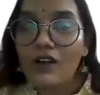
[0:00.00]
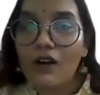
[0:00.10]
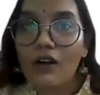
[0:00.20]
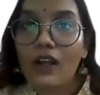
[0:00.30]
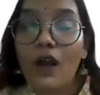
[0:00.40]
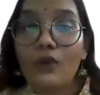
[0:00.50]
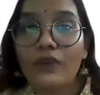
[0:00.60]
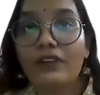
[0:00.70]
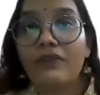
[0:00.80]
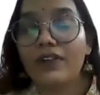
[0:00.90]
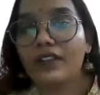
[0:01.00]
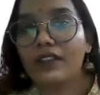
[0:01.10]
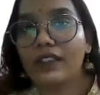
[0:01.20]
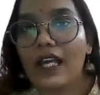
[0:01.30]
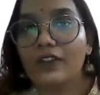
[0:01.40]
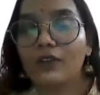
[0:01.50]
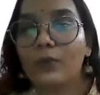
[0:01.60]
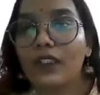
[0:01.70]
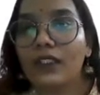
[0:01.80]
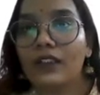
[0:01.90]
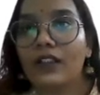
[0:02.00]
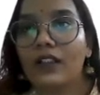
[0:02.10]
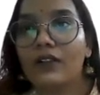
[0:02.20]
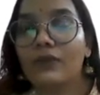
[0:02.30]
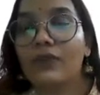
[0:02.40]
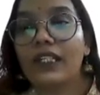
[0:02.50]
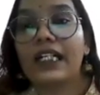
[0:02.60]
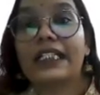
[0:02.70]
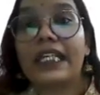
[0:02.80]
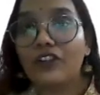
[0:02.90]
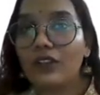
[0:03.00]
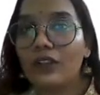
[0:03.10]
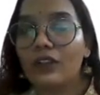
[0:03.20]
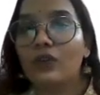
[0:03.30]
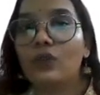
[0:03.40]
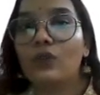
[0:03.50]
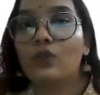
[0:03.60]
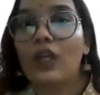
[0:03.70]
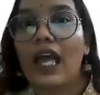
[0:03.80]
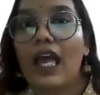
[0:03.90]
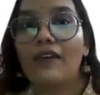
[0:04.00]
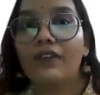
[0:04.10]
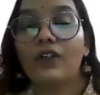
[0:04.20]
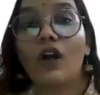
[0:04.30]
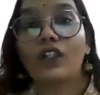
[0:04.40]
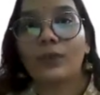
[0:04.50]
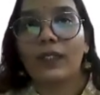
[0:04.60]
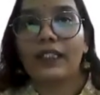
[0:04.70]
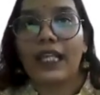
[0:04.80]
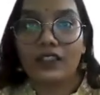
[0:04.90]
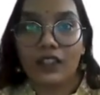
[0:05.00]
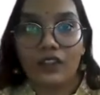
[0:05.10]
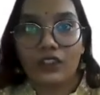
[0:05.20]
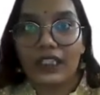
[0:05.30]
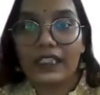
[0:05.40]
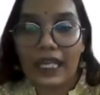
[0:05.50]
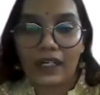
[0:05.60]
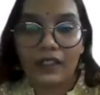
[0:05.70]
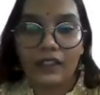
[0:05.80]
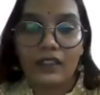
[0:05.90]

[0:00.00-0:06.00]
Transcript: or how well versed it has to be for a nation to have a document as such in hand.